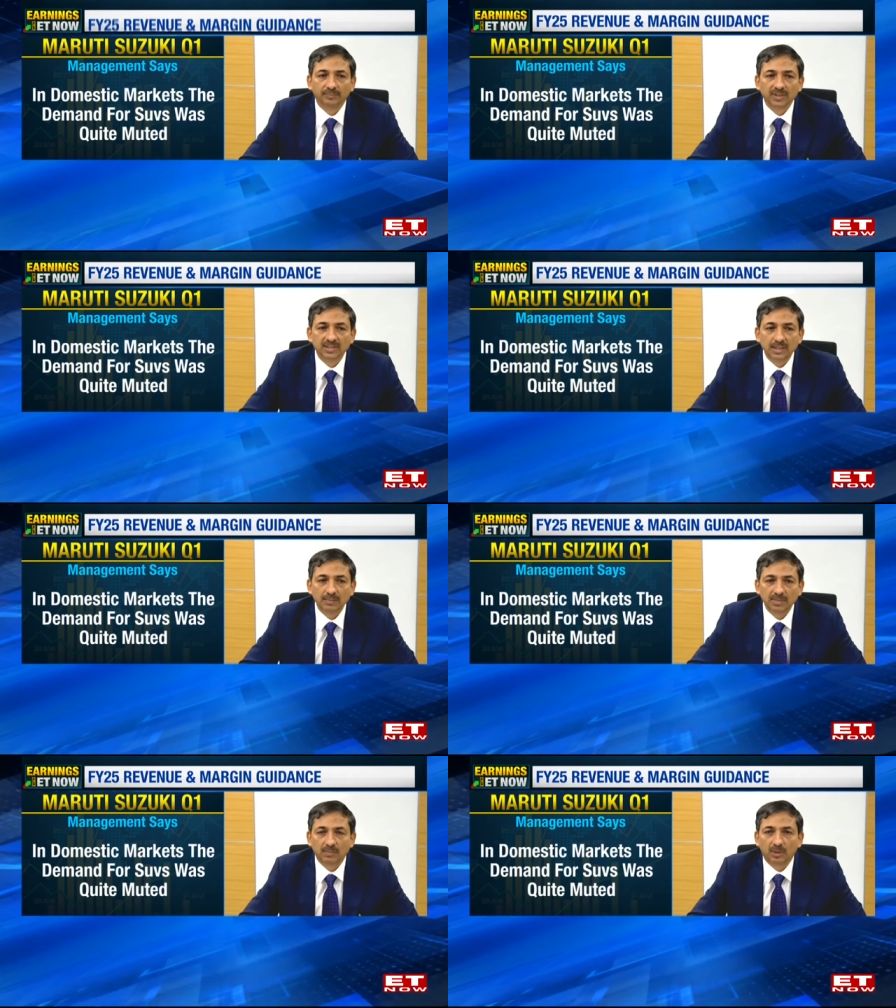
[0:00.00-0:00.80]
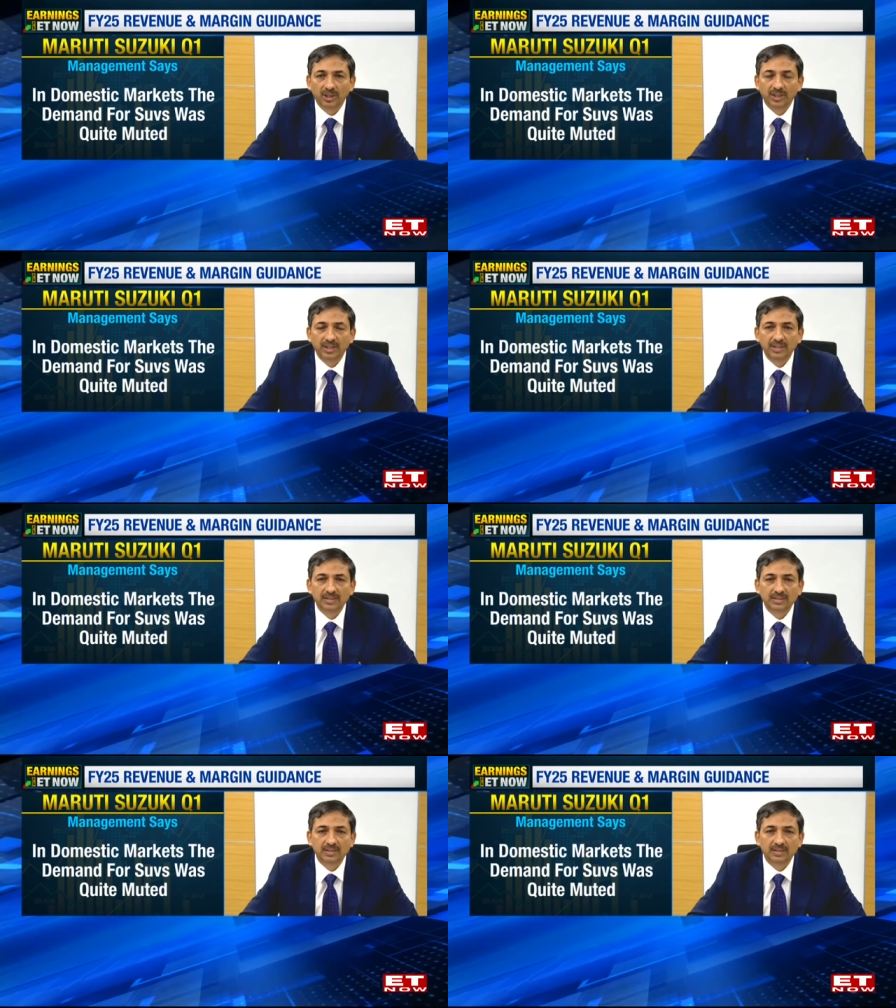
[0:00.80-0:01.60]
some
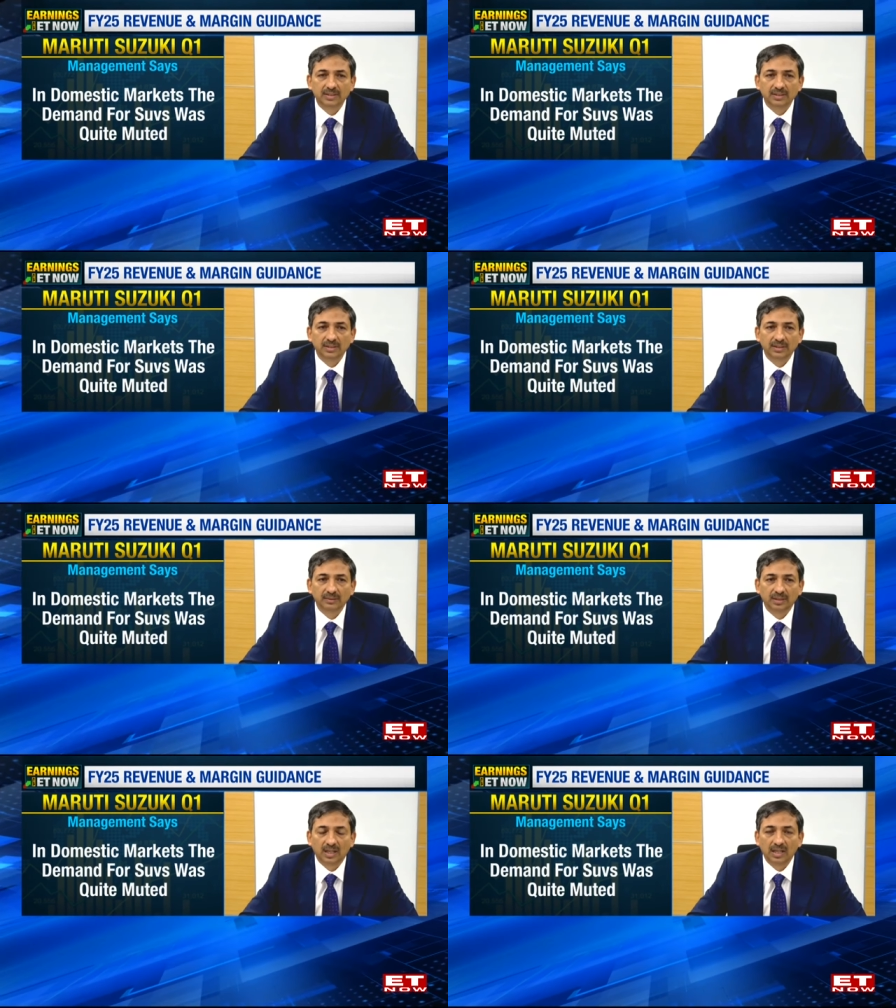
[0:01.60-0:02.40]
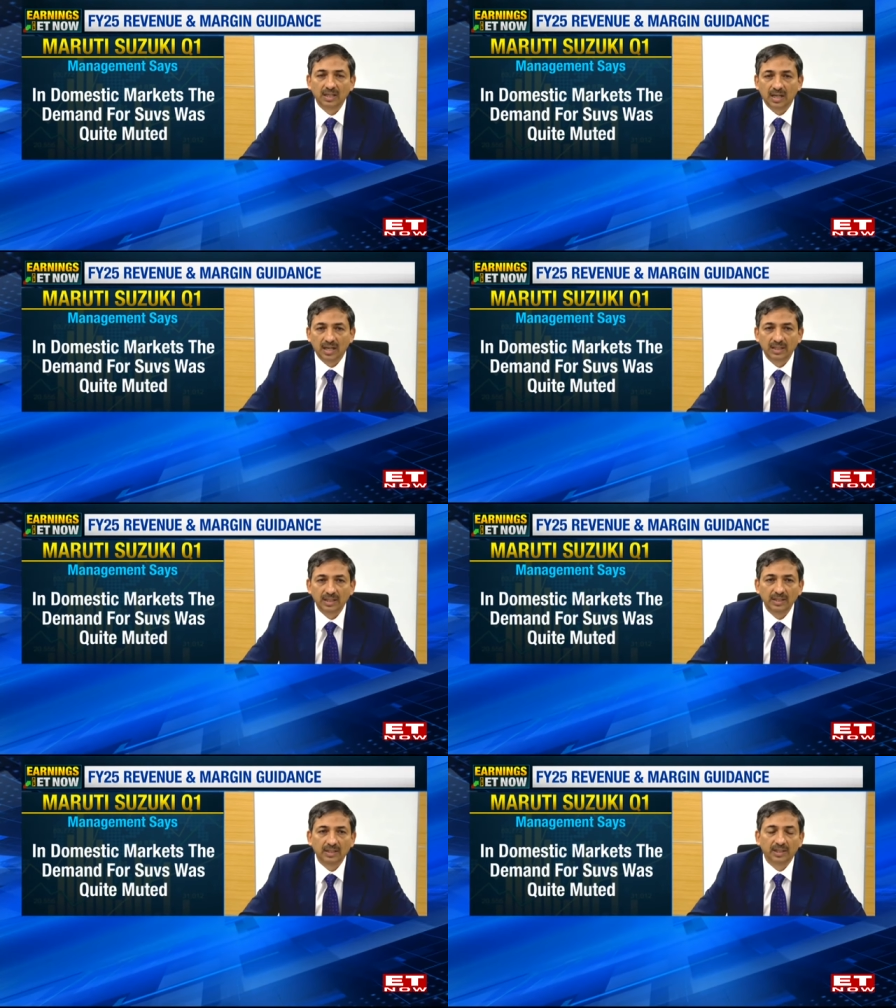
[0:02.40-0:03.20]
commodities uh, are
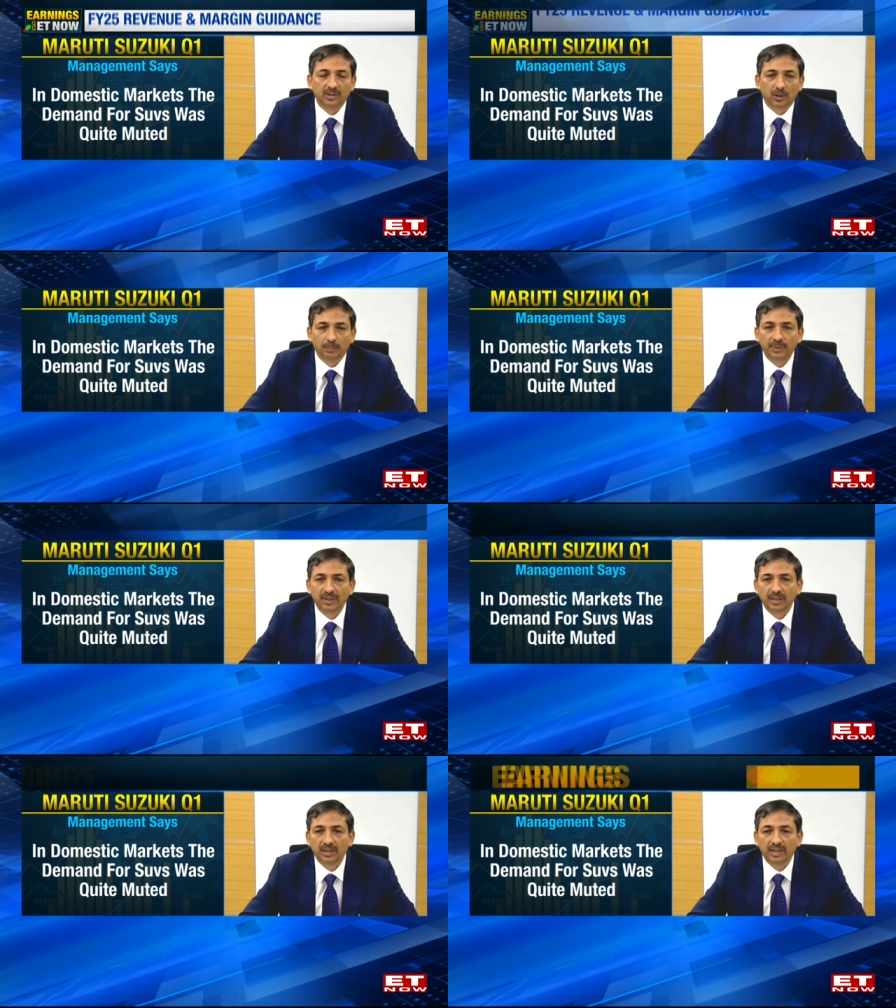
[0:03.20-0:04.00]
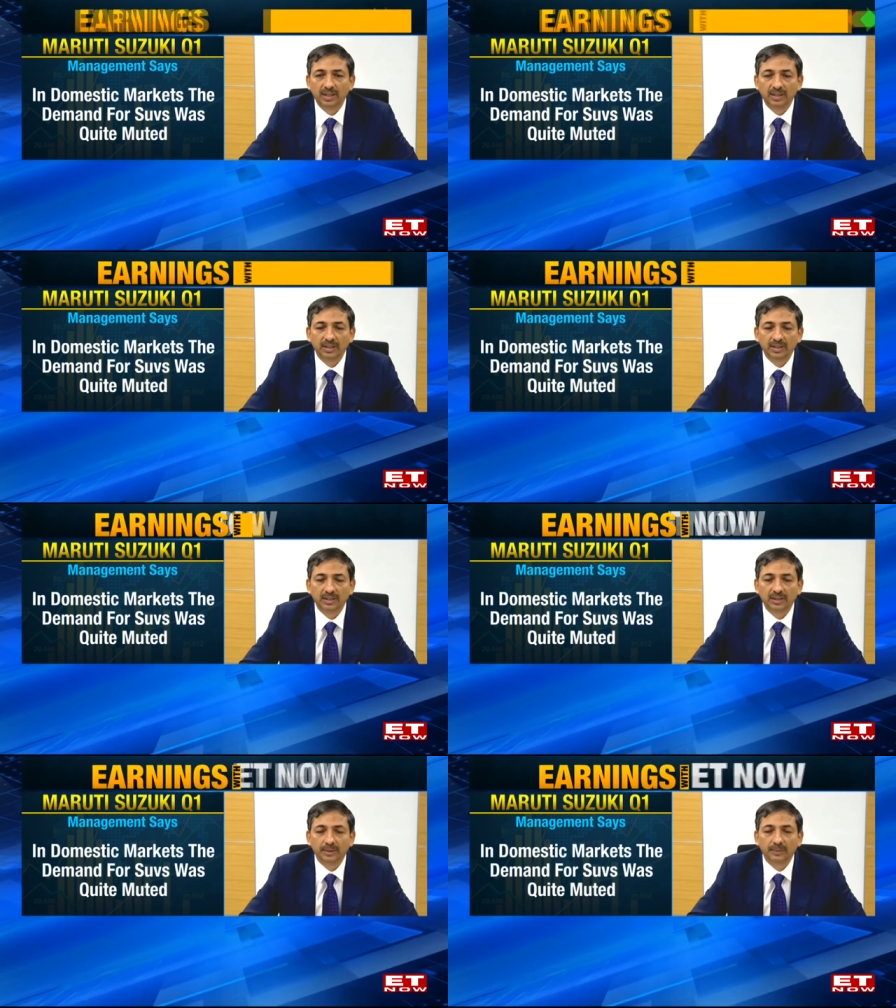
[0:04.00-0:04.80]
hardening like copper and
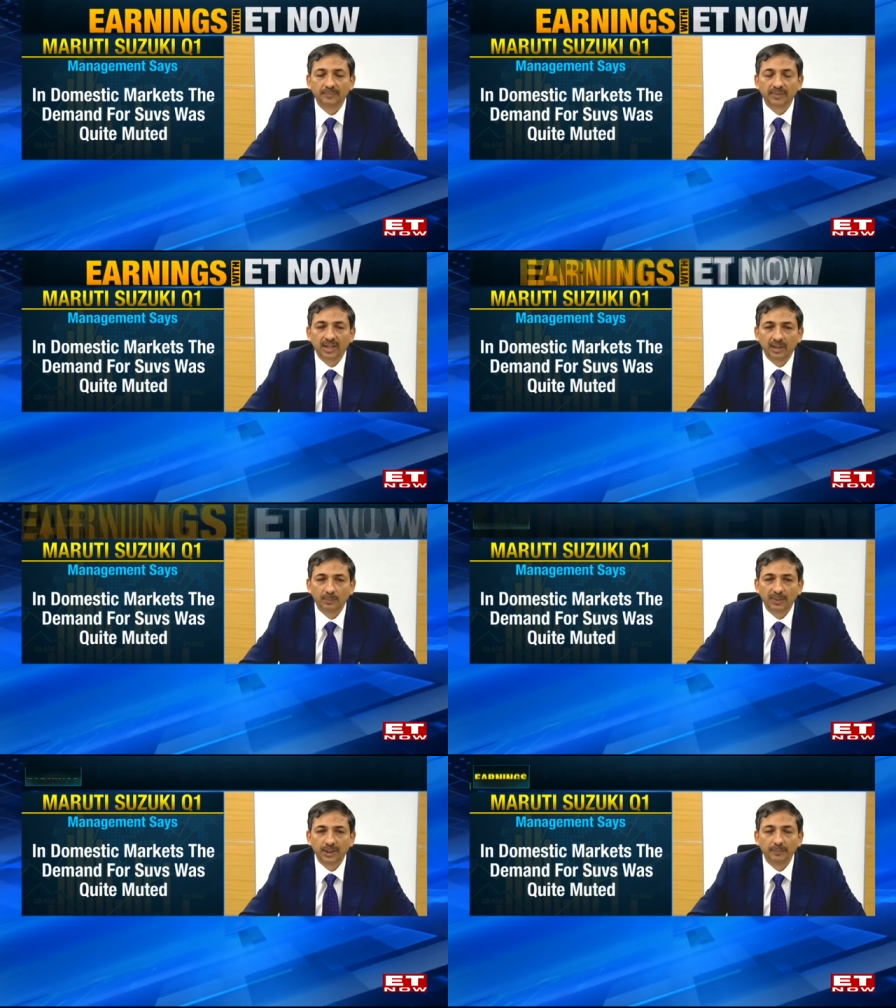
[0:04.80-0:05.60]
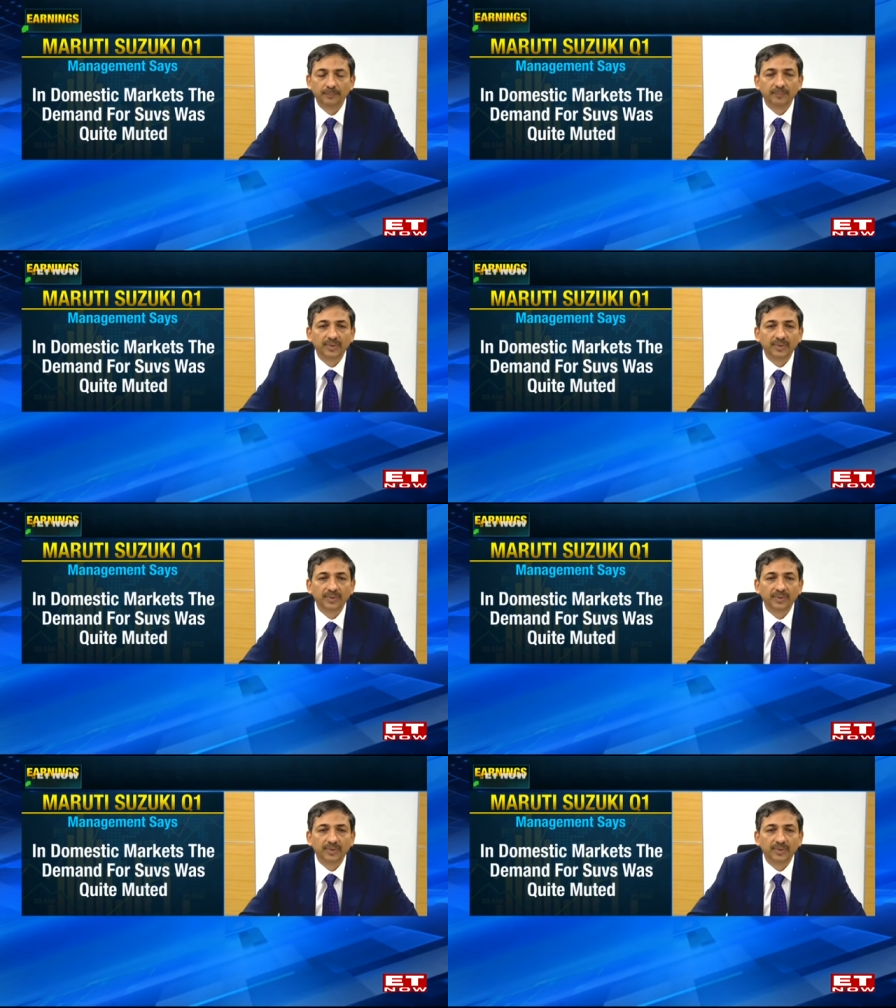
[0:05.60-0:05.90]
uh, aluminum